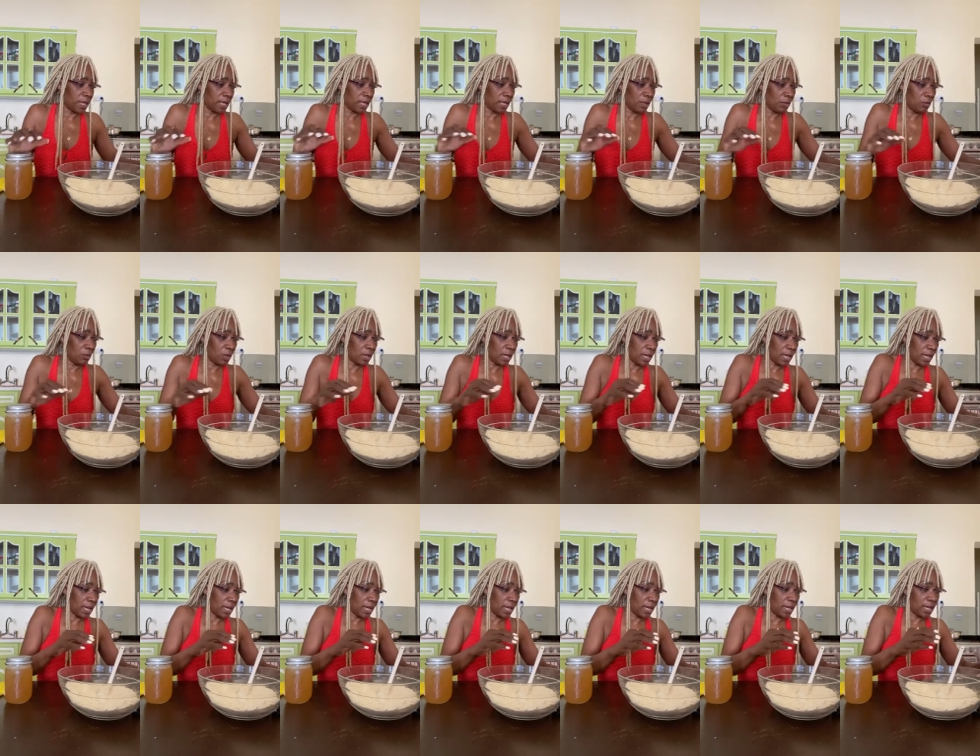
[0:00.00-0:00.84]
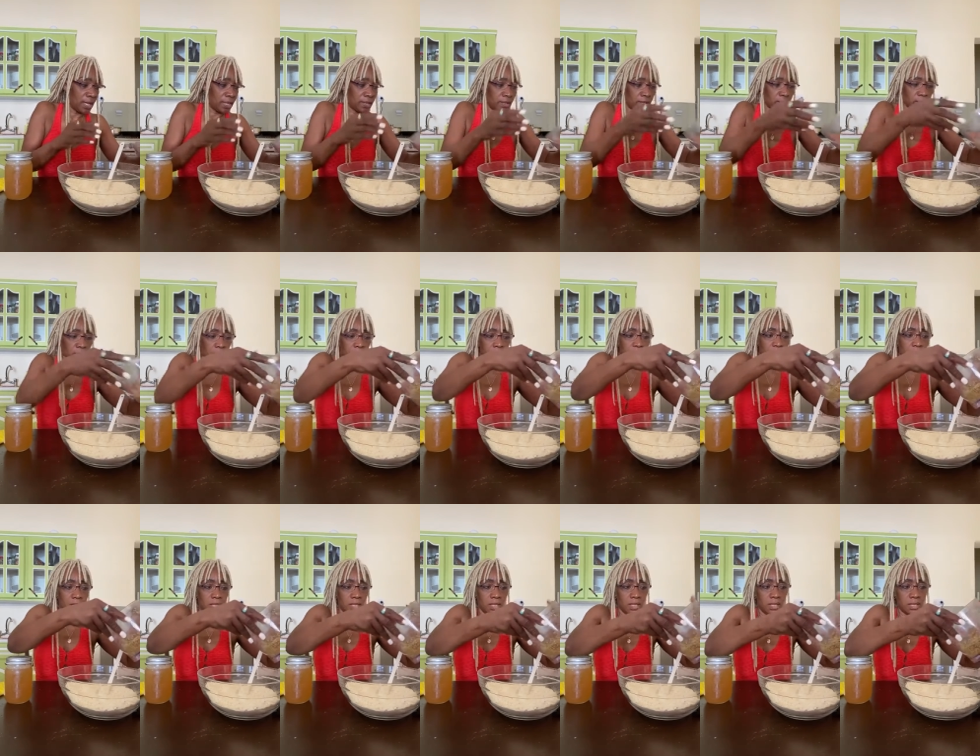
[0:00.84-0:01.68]
Okay, then I'm gonna put a
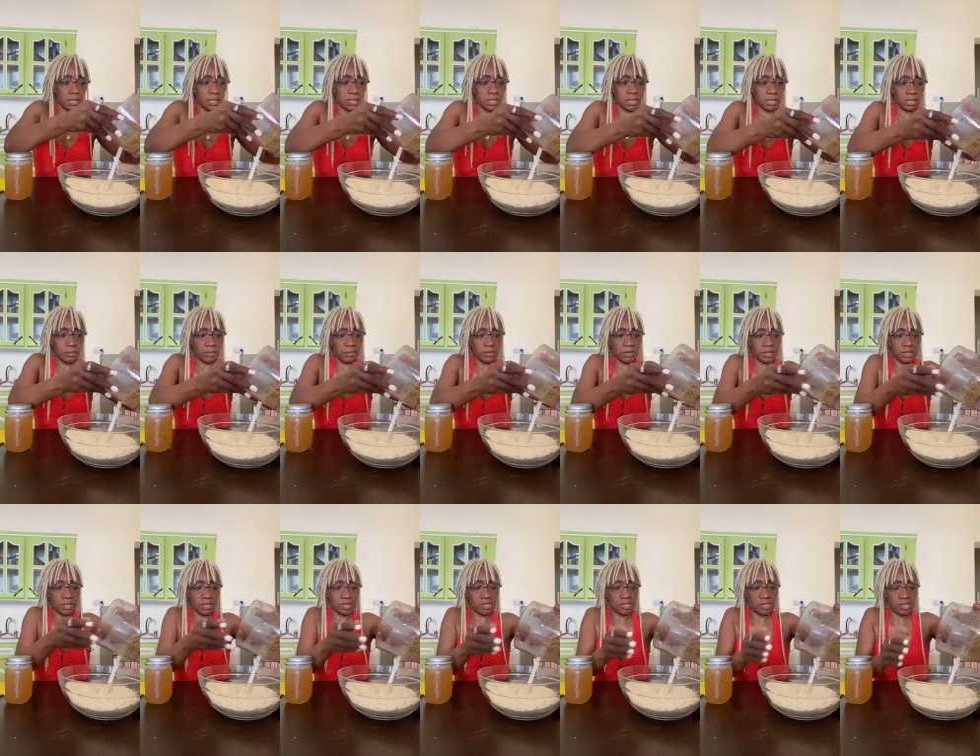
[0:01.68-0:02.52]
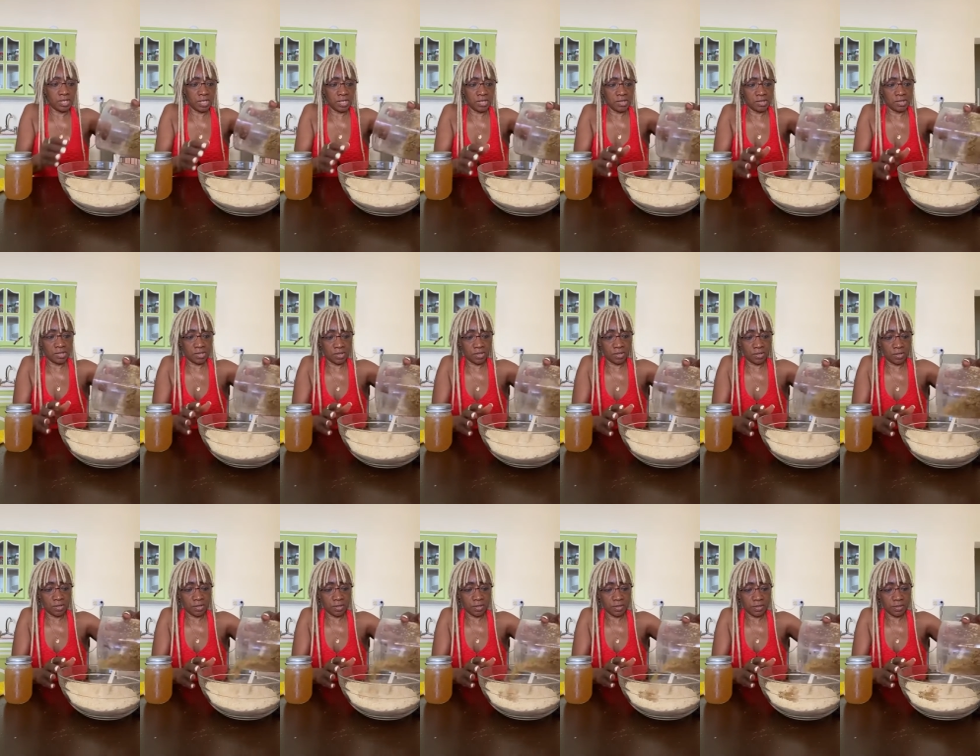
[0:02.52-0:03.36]
little
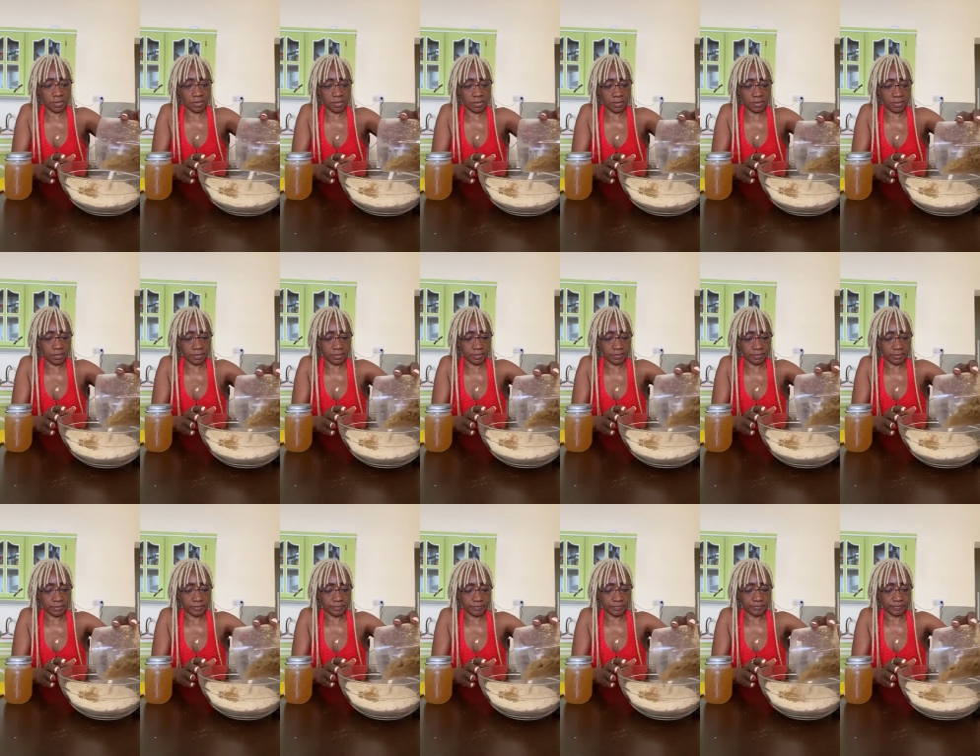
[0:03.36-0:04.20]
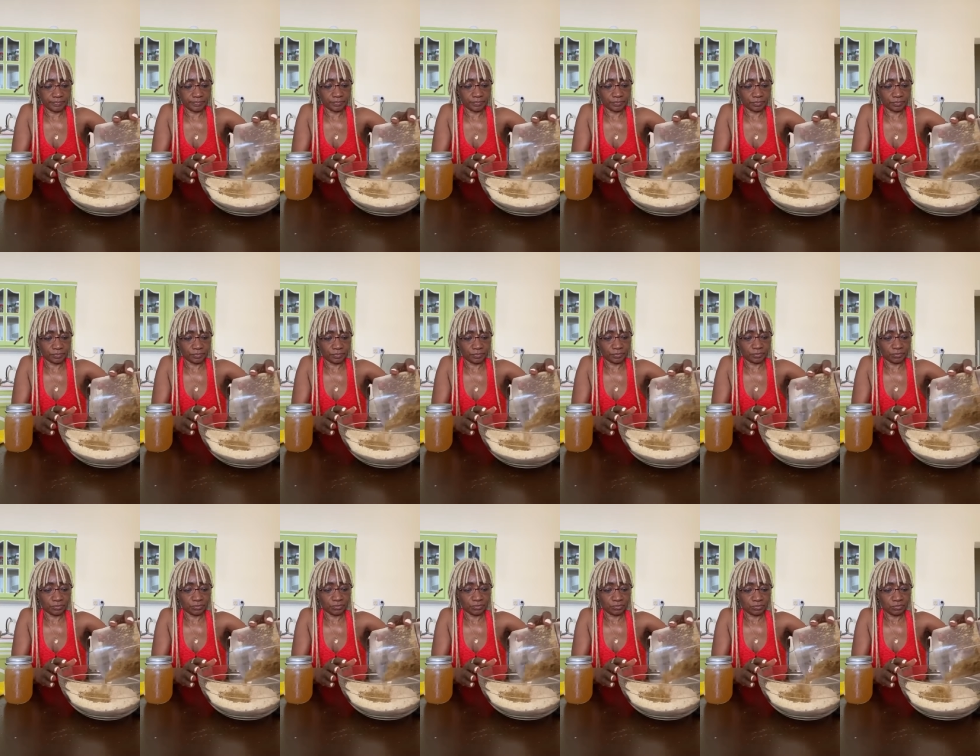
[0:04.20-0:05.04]
aquafaba in it, because you know how
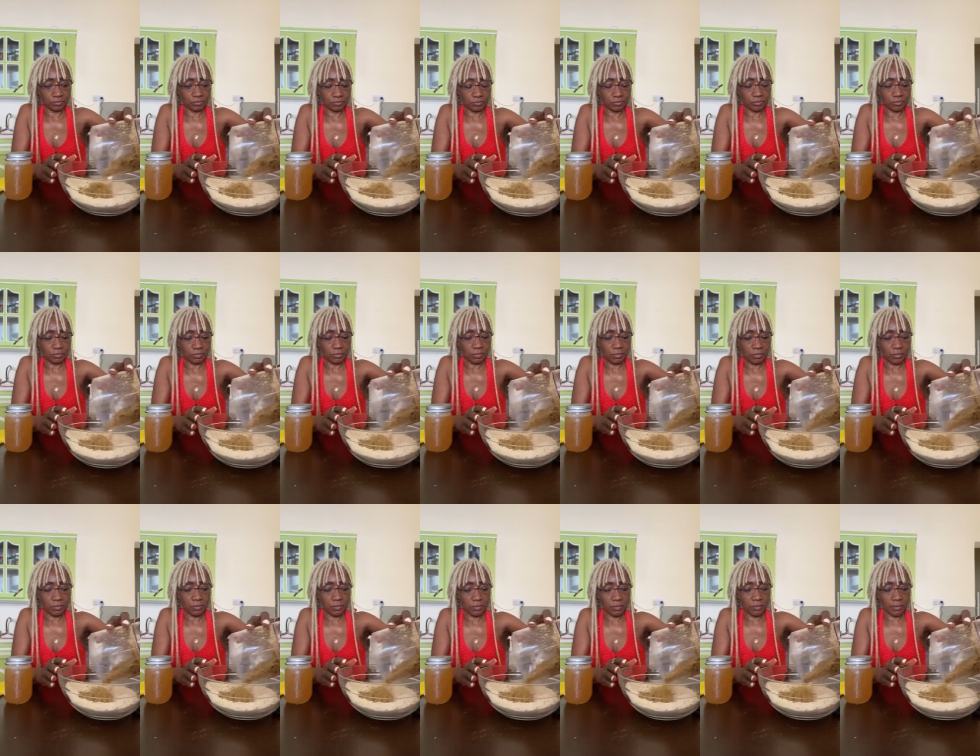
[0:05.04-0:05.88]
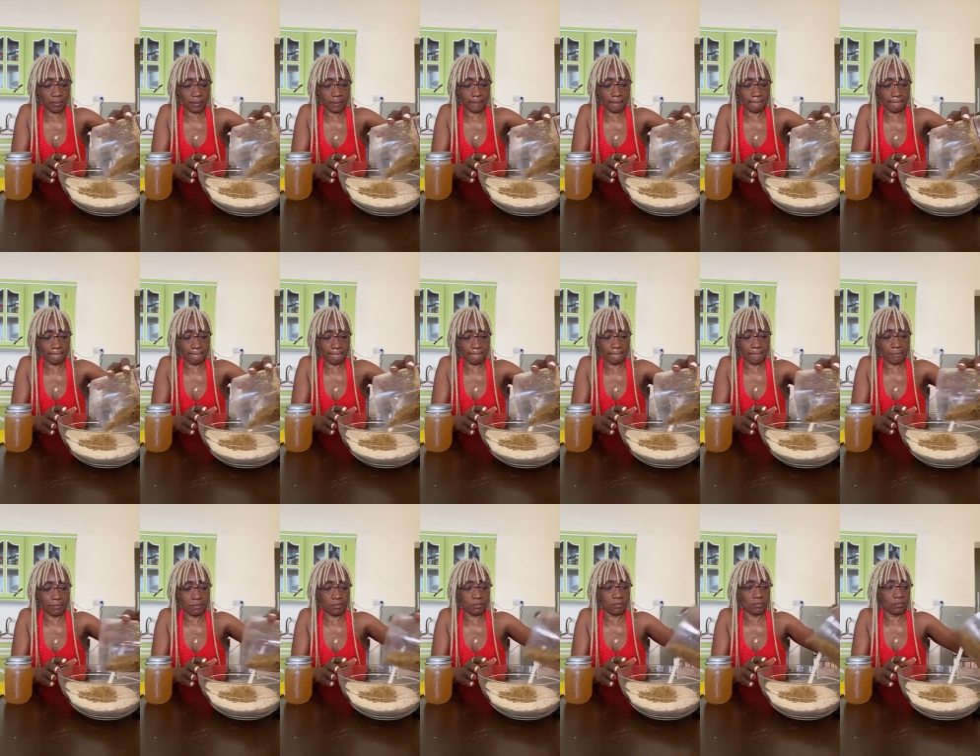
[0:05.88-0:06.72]
sometimes when they're making
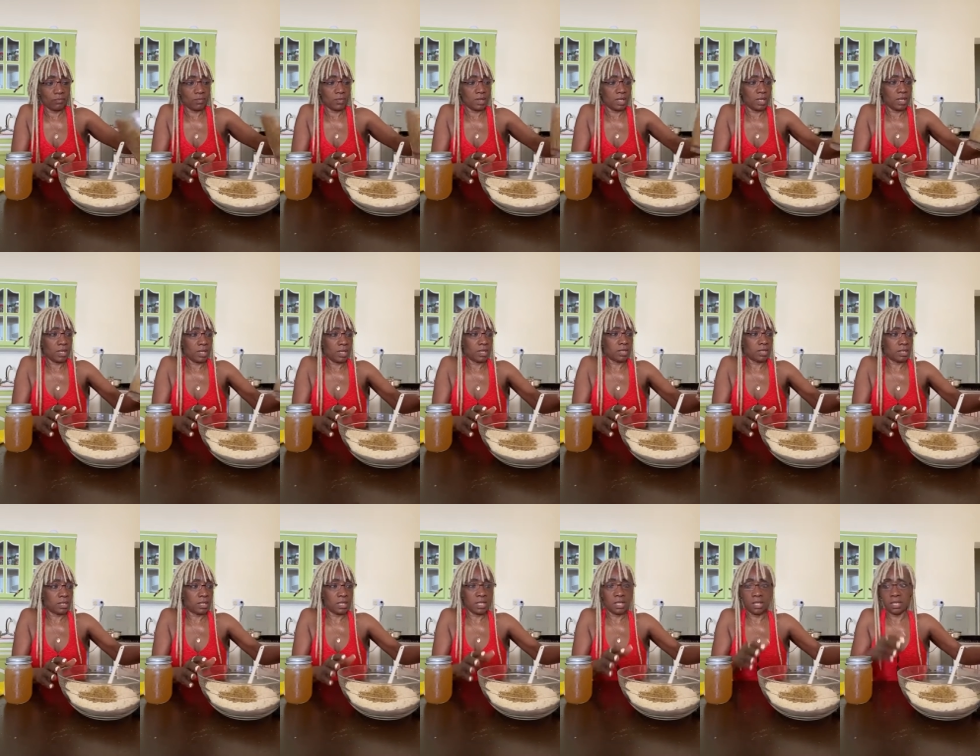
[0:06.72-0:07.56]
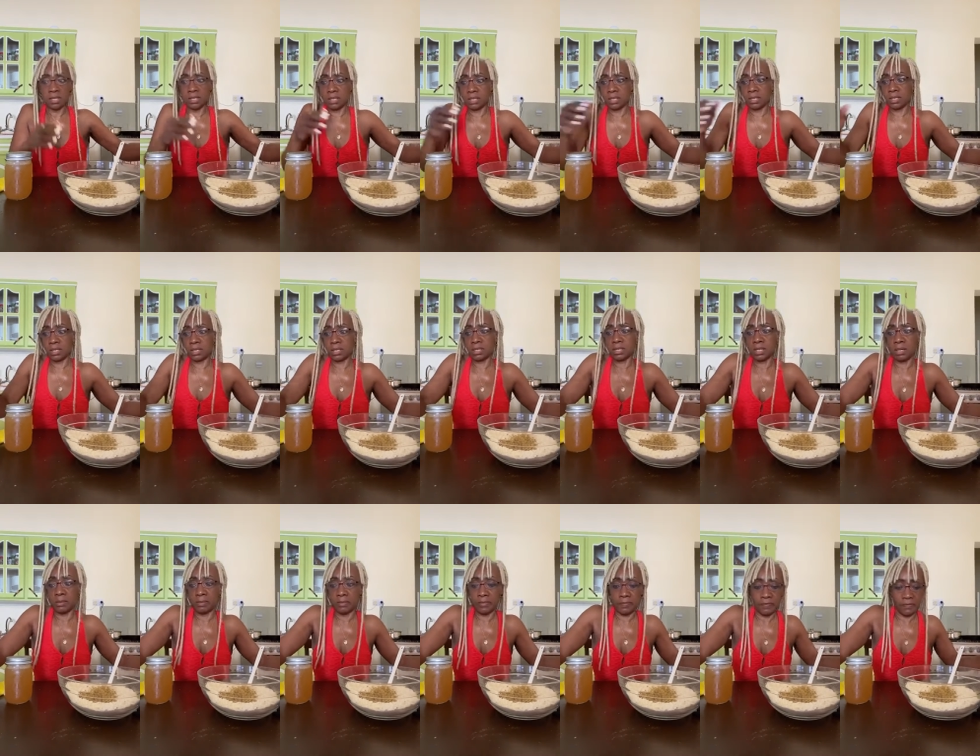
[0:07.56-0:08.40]
pasta, they put egg in the
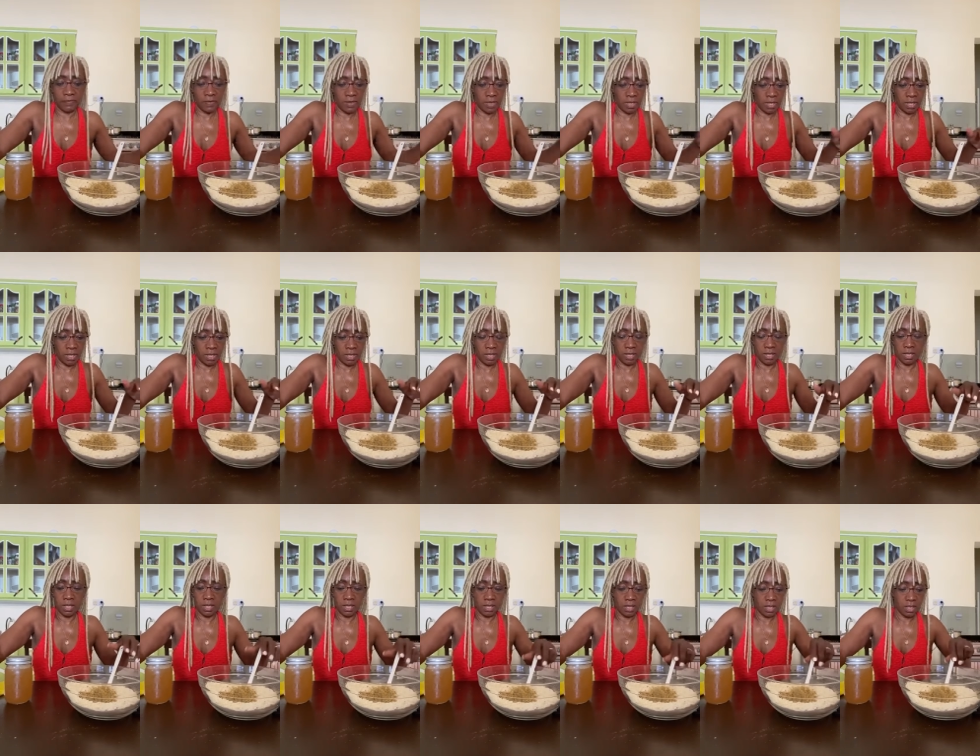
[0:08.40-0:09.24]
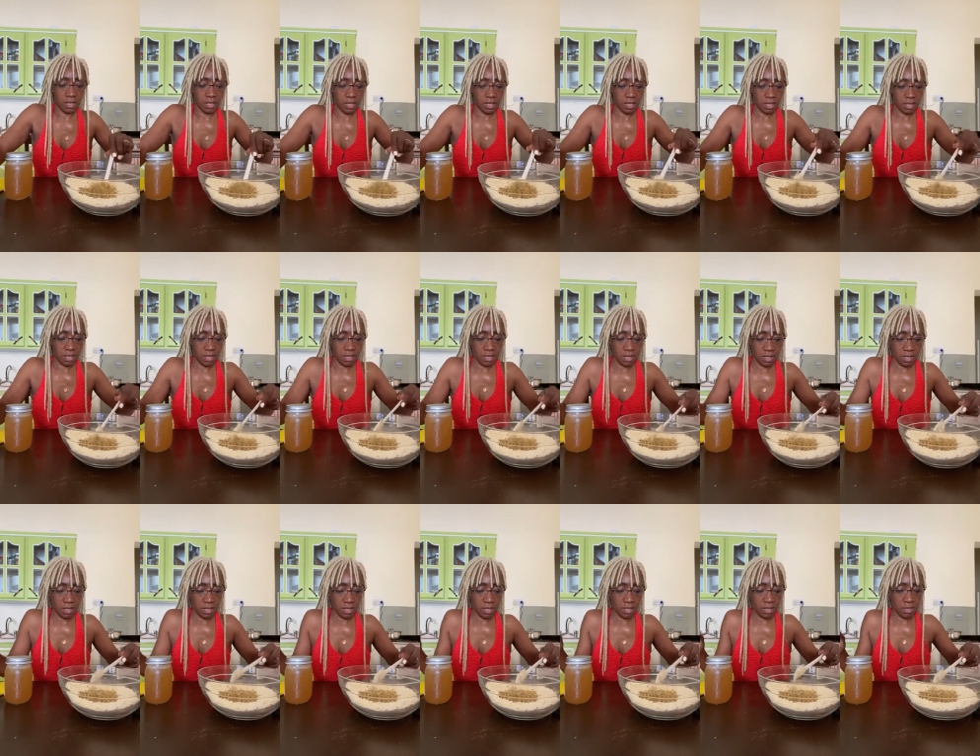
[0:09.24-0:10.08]
middle. That's my whole
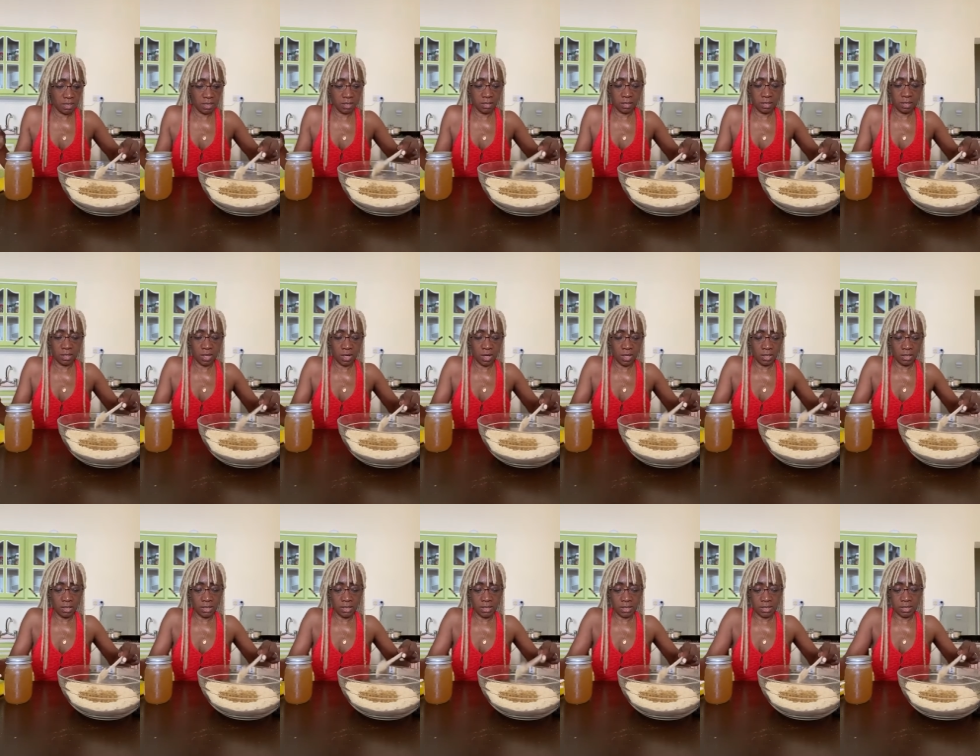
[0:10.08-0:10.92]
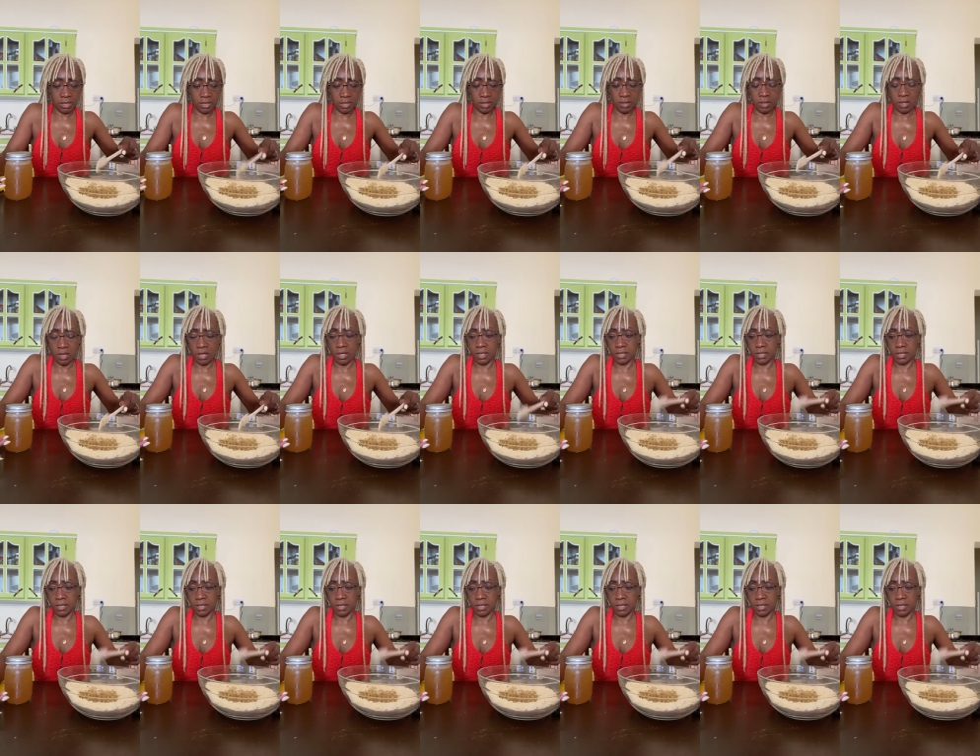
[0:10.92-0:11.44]
reason for doing the aquafaba.